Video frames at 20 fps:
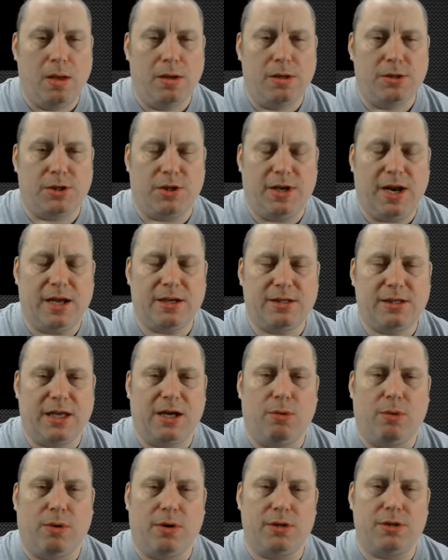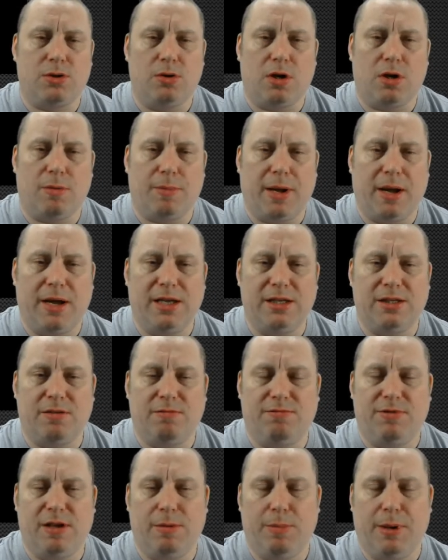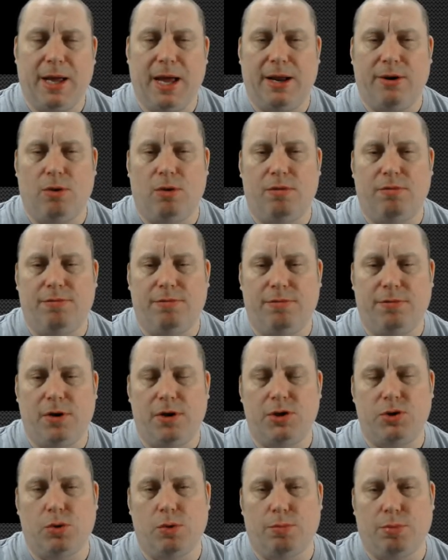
So the next thing I want to talk about is VPN, or virtual